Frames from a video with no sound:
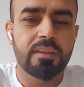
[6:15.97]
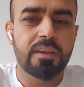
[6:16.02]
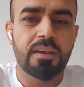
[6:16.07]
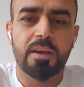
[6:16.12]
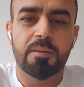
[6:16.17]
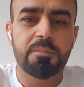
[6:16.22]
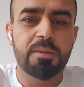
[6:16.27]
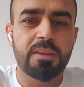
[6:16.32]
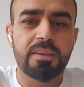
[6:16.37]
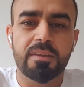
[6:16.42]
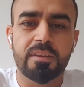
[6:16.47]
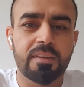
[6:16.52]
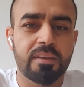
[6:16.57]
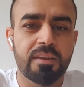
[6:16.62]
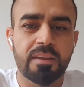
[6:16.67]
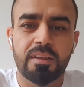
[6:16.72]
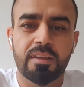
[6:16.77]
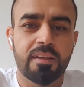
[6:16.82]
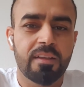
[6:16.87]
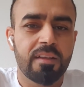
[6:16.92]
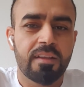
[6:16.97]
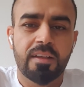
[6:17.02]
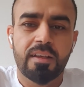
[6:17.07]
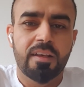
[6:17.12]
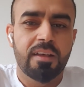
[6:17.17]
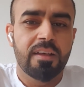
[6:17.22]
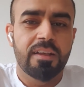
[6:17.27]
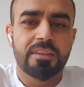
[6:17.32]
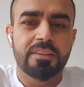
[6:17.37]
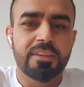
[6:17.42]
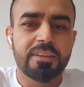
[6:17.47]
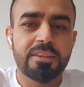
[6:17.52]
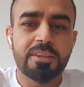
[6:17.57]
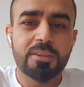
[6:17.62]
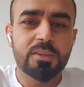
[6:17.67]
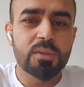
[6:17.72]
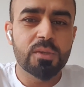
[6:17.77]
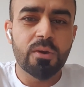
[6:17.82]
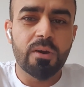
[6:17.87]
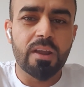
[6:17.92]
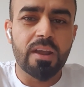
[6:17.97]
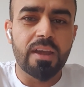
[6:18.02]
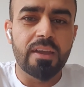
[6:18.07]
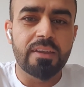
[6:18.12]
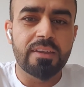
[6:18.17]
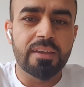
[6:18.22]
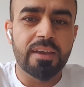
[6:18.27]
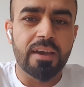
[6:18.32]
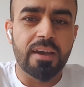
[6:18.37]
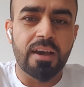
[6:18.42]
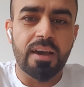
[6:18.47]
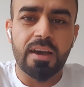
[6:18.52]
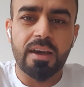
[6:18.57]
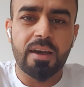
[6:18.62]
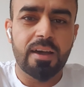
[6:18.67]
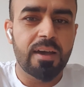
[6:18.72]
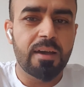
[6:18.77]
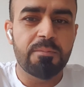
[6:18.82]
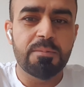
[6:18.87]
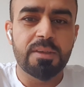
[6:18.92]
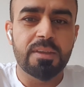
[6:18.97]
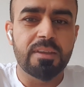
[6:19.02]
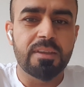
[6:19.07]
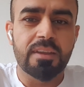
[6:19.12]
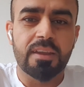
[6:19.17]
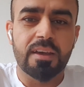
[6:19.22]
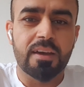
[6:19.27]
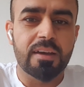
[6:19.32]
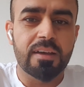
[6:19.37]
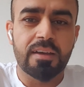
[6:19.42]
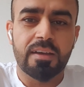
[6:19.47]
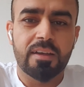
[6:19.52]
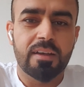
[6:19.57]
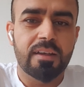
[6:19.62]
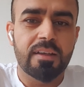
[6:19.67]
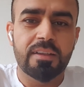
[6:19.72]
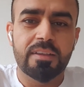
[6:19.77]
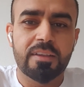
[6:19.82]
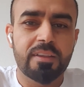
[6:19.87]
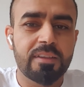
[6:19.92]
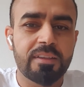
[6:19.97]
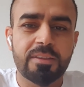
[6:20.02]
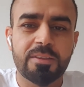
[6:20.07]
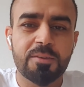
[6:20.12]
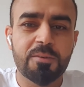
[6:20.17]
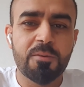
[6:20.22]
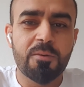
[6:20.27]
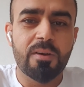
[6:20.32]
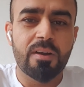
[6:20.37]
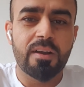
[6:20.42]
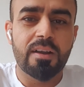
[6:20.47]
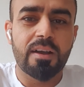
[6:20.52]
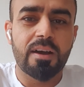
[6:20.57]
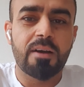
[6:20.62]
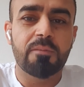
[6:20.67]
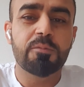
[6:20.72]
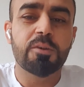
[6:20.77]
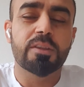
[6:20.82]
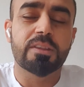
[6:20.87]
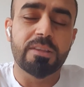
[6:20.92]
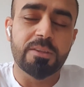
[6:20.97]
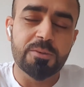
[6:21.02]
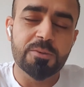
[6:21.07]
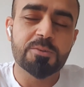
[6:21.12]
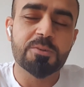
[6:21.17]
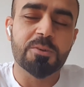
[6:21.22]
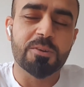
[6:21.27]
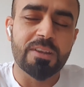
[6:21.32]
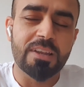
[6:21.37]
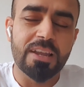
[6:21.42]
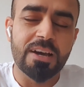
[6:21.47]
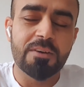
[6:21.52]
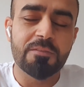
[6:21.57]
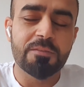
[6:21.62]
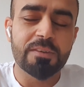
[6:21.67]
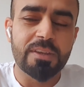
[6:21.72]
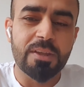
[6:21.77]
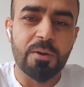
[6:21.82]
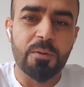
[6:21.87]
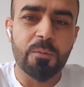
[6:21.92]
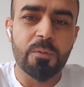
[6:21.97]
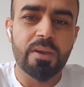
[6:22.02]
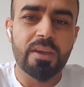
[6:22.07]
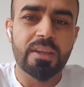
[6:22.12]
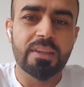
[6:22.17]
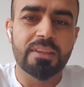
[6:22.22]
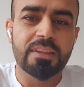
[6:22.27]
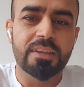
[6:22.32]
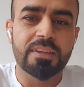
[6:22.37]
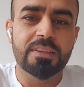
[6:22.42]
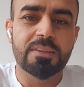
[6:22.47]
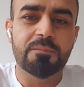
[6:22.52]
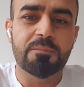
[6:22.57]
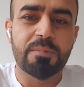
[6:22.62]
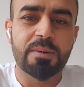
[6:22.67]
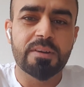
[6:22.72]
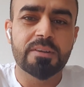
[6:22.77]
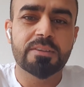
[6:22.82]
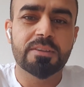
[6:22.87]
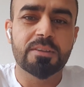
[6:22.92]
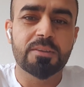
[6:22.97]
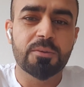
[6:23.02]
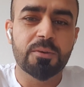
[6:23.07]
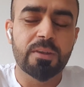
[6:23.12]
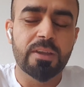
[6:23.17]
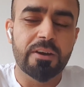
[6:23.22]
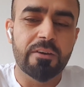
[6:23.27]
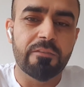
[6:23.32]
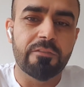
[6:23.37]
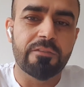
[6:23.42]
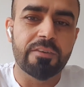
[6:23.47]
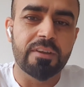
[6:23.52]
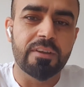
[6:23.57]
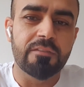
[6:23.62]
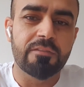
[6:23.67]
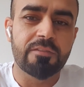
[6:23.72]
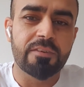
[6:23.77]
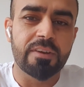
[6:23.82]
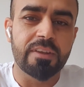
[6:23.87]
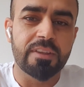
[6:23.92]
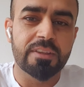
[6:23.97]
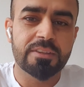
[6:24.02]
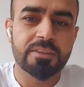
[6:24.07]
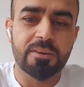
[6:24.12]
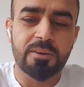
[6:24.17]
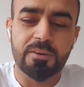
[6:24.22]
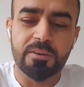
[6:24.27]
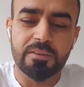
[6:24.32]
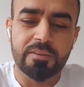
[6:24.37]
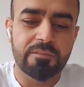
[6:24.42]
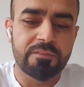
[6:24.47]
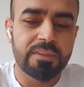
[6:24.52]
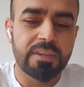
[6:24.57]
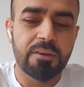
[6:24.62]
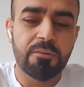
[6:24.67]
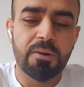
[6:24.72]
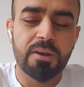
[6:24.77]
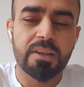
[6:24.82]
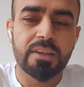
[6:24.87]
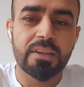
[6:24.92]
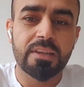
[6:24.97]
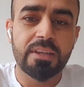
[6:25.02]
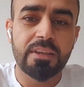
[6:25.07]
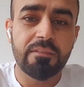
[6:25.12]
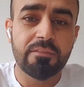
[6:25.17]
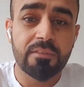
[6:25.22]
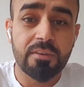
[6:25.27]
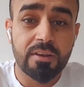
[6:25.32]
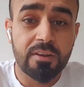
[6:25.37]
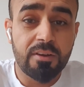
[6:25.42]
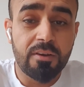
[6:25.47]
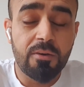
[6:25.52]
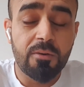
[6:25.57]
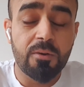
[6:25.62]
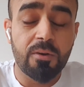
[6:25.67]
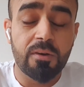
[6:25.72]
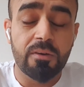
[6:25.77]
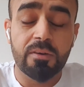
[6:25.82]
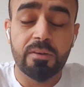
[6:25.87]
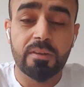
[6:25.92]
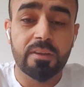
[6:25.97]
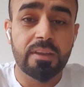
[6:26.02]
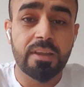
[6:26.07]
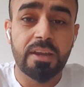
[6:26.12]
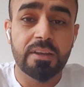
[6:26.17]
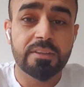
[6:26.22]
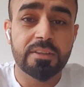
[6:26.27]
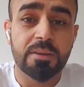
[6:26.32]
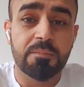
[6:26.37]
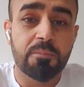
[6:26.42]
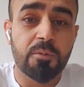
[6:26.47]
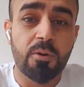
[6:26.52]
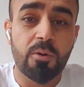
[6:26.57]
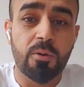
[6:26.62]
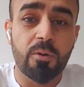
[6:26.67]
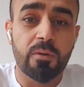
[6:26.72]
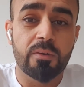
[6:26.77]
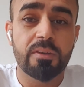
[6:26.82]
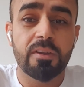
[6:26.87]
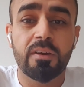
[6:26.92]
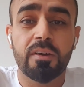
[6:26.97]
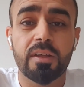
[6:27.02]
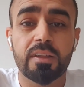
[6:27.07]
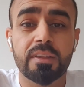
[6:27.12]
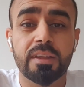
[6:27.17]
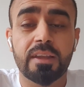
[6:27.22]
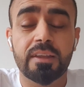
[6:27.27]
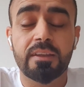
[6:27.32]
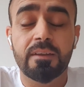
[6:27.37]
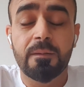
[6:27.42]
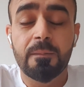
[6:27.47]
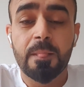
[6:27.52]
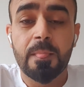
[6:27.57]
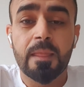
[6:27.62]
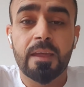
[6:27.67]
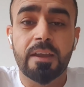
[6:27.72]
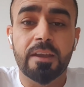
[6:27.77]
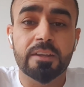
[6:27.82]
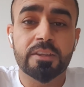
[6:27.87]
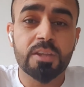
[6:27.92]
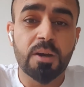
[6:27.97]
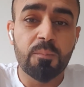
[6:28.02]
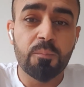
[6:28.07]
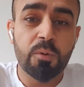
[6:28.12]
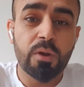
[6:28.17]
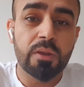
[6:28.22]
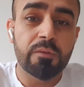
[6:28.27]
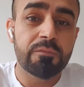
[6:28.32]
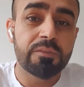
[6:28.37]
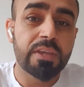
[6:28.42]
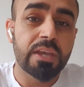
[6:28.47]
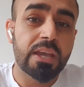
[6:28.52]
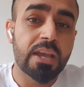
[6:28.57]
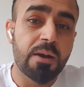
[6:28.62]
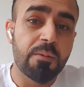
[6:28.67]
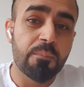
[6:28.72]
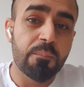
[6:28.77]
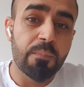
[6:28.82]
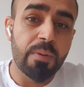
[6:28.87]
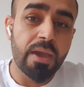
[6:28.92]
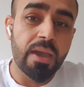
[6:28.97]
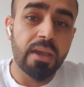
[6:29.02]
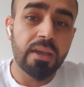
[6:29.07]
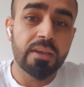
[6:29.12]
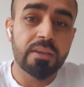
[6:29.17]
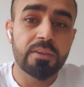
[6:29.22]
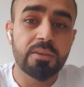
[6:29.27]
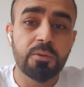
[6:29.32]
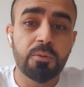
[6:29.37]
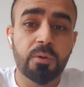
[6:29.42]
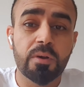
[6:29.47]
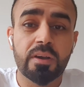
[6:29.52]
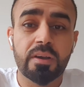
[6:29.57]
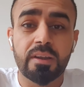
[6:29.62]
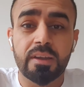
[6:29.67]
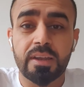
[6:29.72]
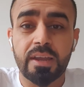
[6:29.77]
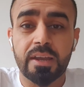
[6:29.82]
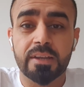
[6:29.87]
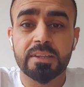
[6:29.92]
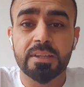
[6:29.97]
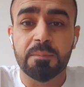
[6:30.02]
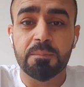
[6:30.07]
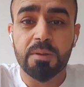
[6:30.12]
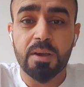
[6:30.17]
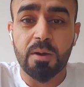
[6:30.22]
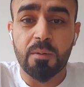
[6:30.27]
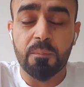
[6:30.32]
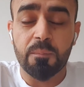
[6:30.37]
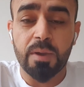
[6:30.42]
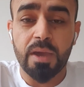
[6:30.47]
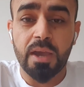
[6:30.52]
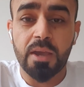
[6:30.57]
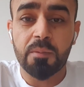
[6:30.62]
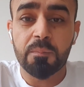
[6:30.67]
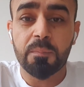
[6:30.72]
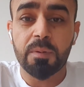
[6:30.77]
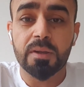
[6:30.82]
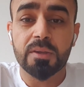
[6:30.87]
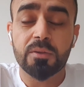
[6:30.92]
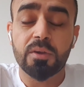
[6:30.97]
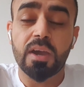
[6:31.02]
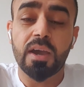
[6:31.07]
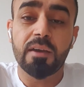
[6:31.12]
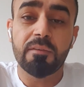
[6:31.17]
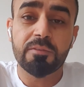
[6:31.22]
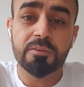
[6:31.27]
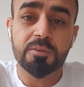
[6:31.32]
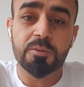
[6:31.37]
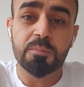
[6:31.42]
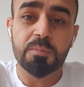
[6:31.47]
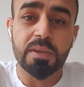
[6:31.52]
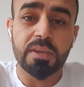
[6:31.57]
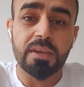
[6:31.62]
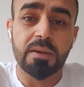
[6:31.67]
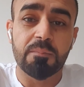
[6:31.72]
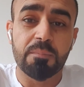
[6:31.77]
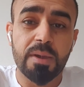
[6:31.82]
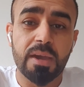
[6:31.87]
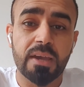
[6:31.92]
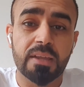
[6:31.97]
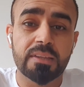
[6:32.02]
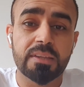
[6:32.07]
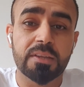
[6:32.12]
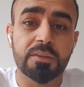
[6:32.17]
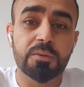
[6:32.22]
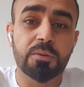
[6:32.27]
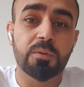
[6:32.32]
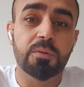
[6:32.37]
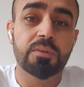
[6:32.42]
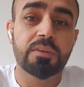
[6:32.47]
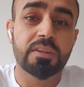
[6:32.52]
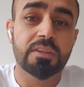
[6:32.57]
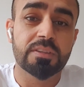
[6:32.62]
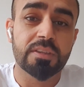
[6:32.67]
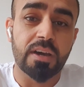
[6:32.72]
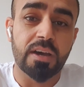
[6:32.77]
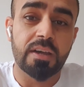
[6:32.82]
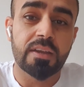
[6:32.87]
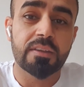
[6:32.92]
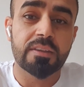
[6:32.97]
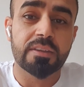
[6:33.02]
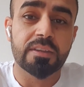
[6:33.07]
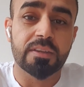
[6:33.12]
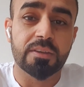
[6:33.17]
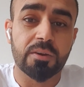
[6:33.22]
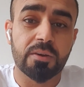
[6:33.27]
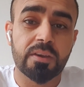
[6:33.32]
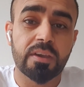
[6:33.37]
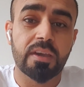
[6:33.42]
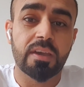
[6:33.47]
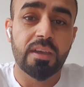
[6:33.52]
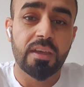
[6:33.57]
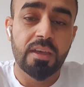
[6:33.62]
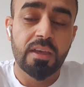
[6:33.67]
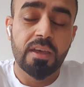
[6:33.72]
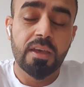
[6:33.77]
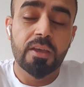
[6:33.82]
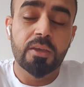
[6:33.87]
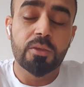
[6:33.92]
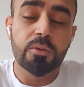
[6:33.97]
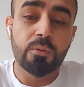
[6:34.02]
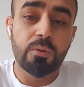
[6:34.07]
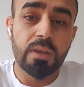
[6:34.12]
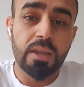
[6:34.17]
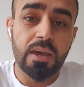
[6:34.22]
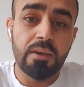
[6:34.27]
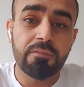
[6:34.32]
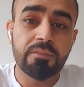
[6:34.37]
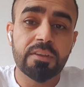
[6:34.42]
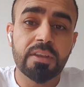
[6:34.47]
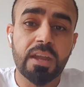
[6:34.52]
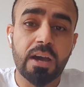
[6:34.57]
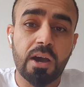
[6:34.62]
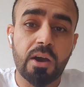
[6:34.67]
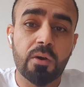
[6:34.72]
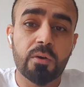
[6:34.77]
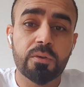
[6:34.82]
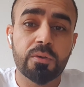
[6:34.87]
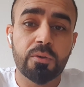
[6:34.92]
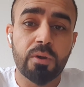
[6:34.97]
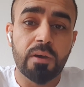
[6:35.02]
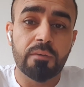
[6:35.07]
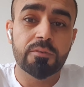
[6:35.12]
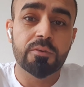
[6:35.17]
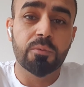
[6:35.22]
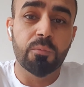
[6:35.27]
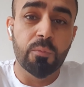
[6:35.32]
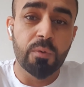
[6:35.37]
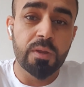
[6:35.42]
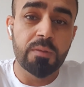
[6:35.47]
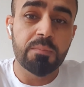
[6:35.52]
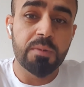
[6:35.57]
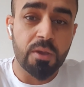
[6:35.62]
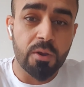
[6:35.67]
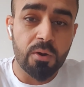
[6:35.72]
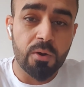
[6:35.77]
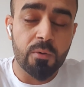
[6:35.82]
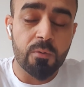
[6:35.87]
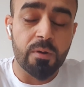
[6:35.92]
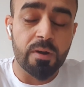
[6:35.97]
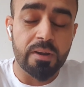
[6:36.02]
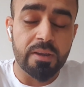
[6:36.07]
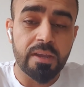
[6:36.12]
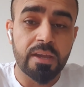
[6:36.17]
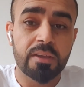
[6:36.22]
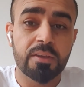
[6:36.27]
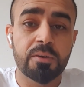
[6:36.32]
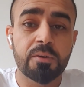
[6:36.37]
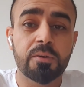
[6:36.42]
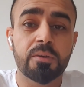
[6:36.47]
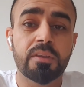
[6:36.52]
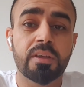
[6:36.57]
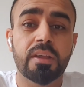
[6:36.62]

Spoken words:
I mean, this is your idea. I mean, you are obviously, you should love in a way that the person you love feel free. So if they want to leave, go, let them go, and then at some point if they come back, you let them come back. But you have to be a man that decides that, okay, you left, now you have to win me over. Yeah.